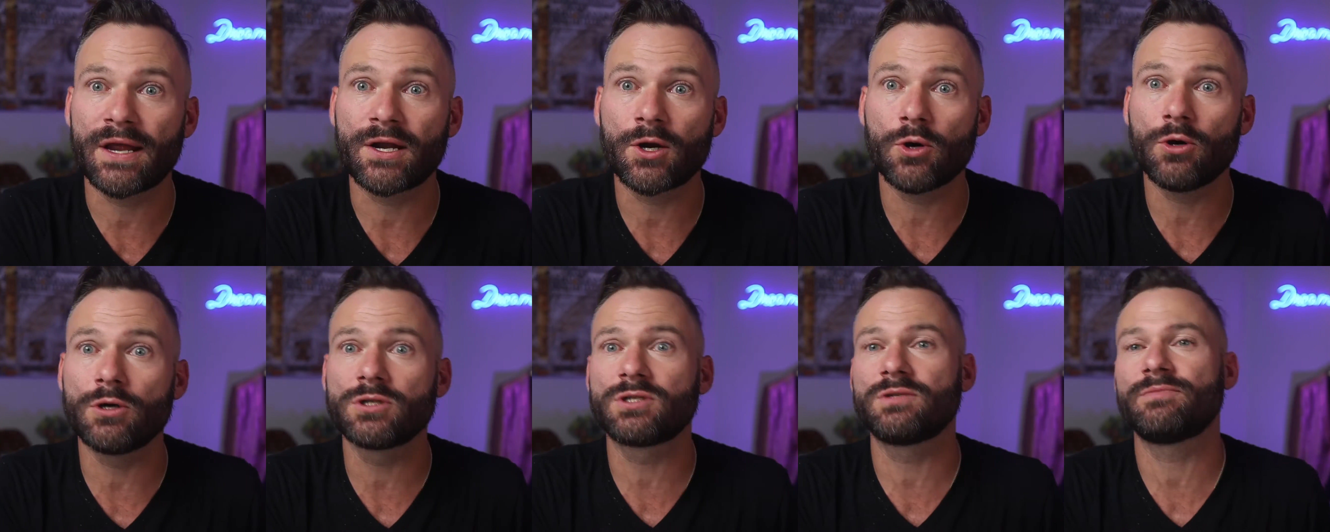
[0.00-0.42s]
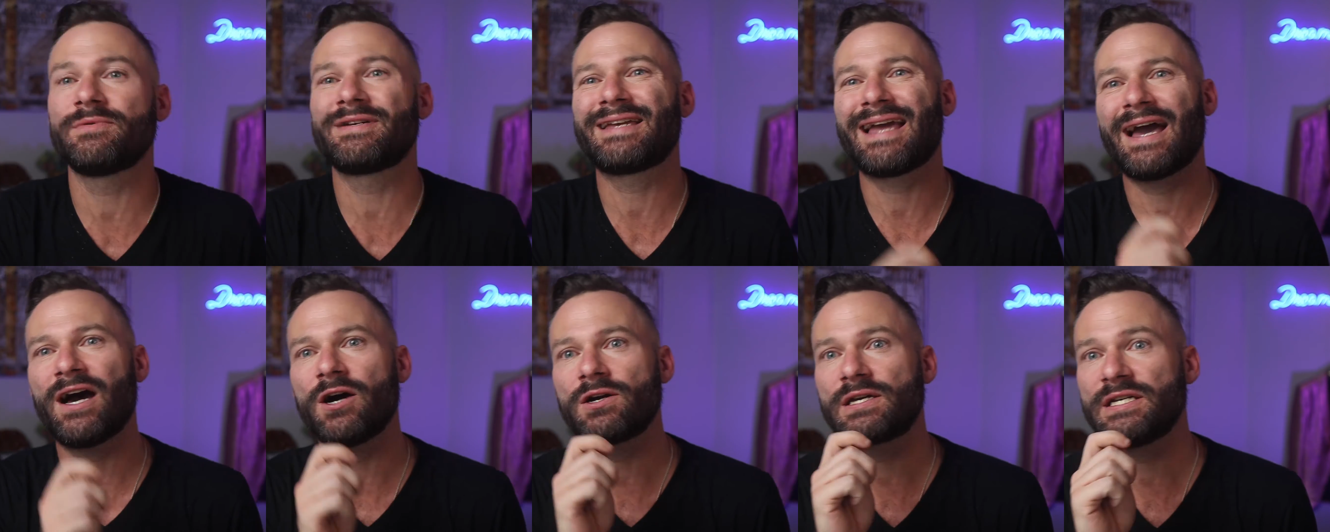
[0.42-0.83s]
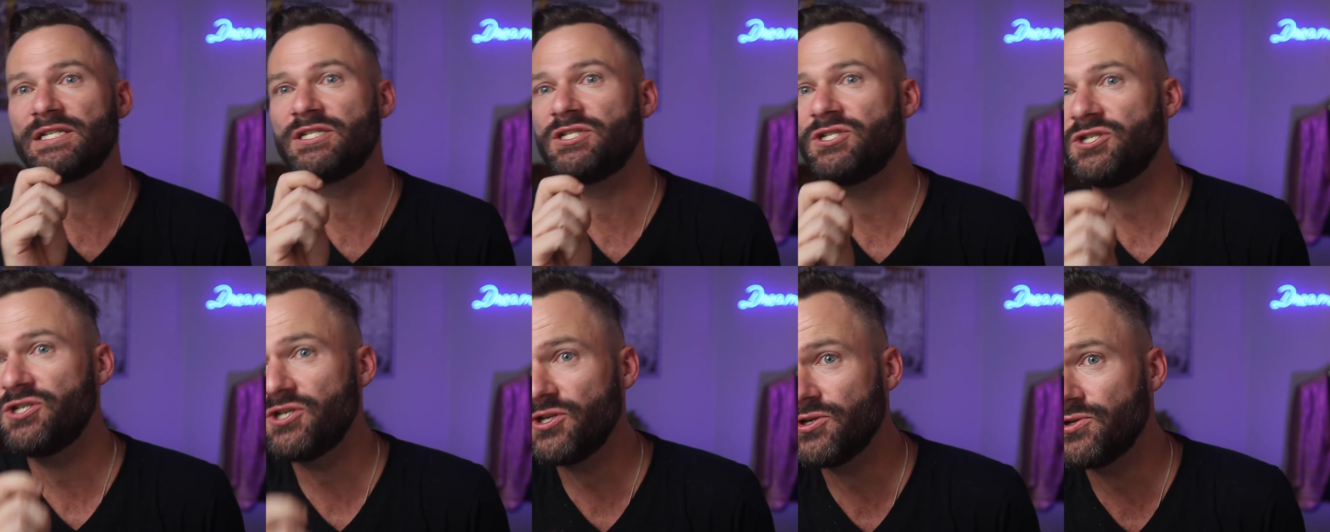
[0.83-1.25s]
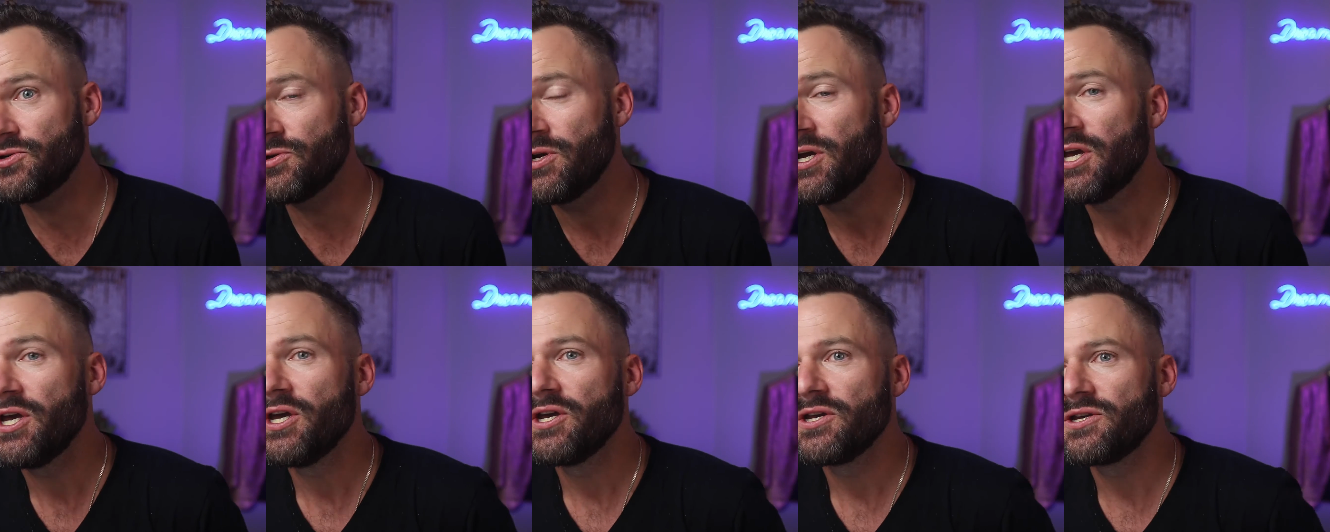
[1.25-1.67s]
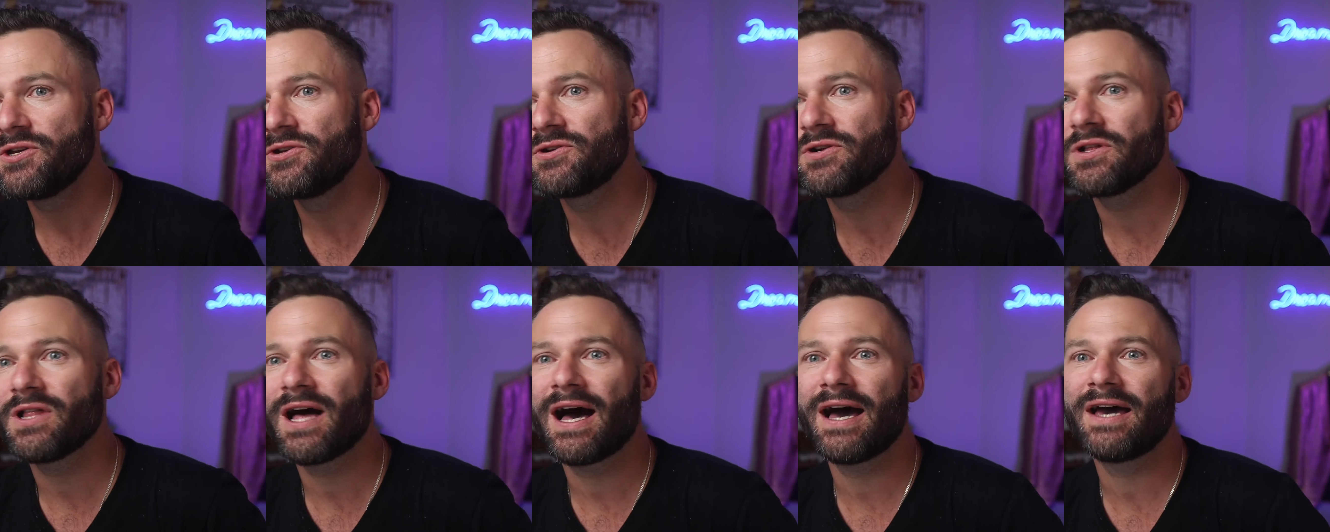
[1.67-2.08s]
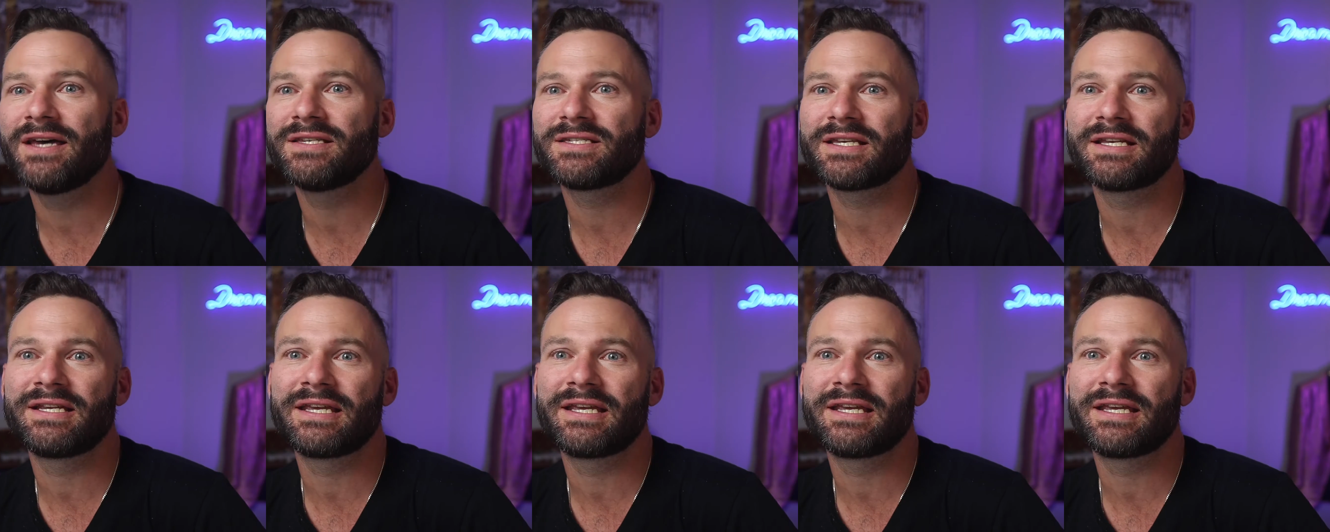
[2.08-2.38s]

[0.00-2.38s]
And ultimately, how can you utilize